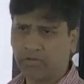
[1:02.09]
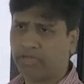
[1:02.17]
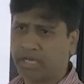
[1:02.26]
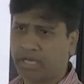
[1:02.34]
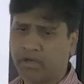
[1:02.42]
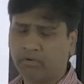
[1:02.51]

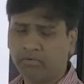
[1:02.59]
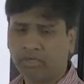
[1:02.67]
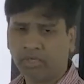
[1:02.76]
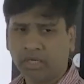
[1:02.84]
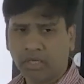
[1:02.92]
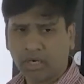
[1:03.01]
We have
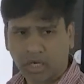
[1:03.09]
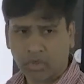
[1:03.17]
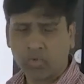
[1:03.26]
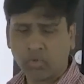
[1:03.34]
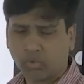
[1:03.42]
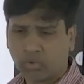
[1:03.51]

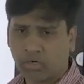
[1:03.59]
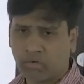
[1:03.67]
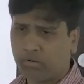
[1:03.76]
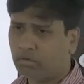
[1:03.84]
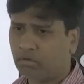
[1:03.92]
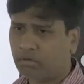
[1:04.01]
around
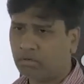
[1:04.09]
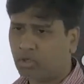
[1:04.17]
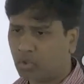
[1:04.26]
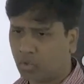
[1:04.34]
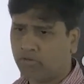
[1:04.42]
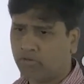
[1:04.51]
1
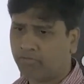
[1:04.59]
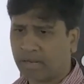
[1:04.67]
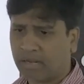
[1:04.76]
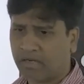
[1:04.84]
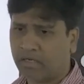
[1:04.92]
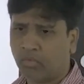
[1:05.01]
crore of
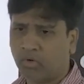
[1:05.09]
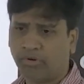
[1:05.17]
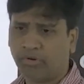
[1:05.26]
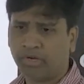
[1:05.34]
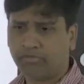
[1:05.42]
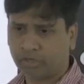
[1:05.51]
plant and
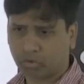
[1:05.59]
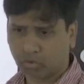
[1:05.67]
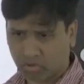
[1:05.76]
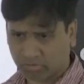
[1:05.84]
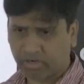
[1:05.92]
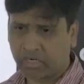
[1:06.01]
1.5
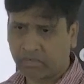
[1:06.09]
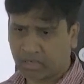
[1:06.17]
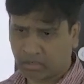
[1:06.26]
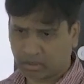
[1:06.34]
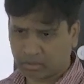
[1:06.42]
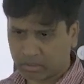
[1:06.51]
crore of animal
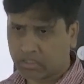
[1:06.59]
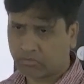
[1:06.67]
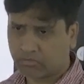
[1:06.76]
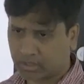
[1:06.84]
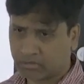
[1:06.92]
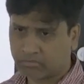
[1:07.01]
in this
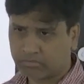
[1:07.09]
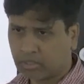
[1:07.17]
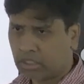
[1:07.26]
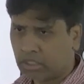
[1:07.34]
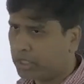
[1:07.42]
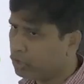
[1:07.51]
world,
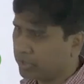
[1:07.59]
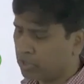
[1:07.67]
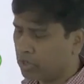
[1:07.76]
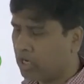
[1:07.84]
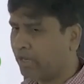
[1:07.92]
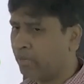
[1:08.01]
including
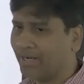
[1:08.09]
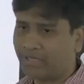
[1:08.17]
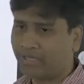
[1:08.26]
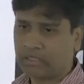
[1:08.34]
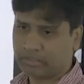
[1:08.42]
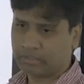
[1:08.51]
all
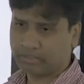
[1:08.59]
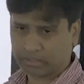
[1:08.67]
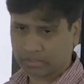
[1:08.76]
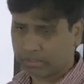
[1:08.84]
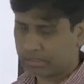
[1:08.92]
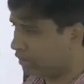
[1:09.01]
aquatic and
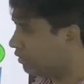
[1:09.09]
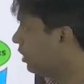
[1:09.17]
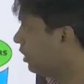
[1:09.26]
terrestrial.